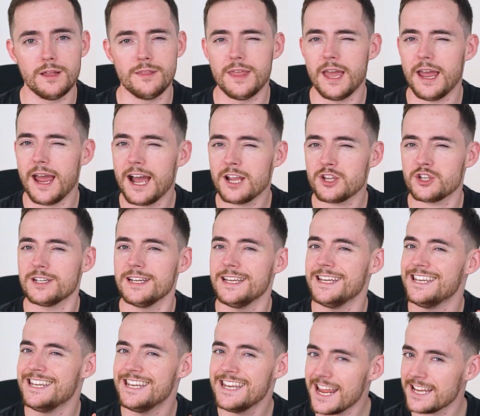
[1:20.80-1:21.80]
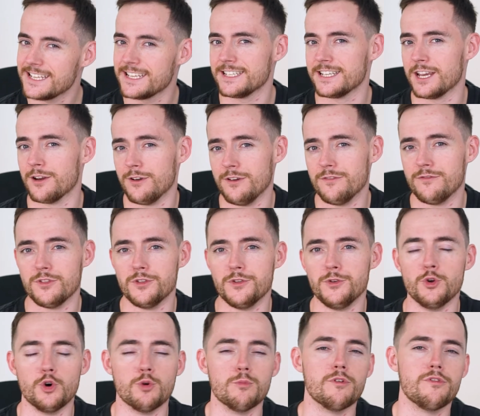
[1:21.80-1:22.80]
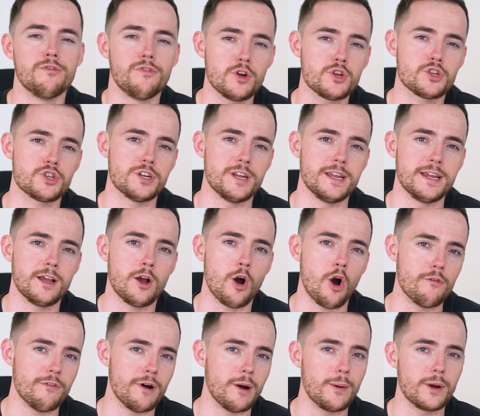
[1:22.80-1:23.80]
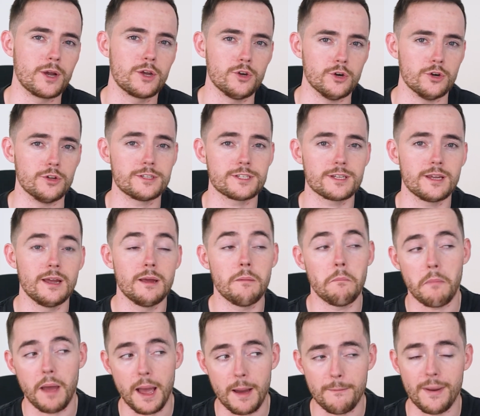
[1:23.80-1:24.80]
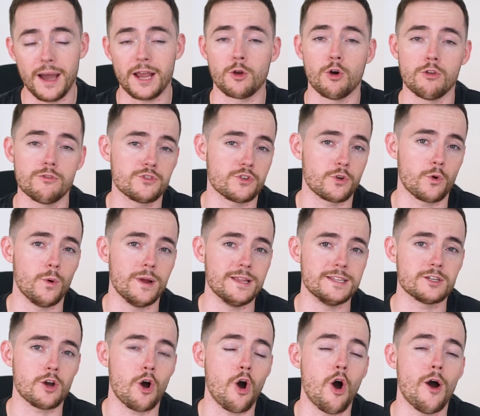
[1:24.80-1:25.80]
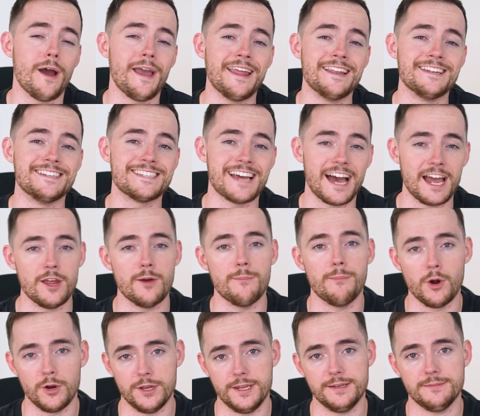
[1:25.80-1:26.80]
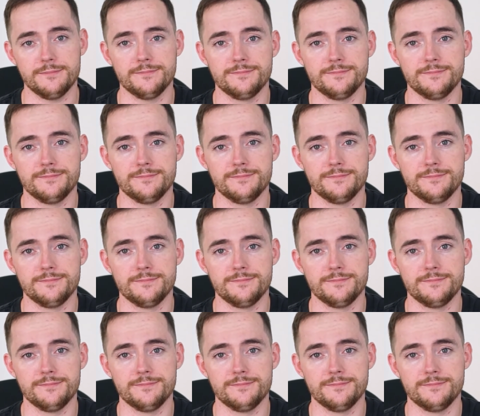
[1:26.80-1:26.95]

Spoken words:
They're actually necessary for the normal functioning of our gut, and by consequence, our entire body.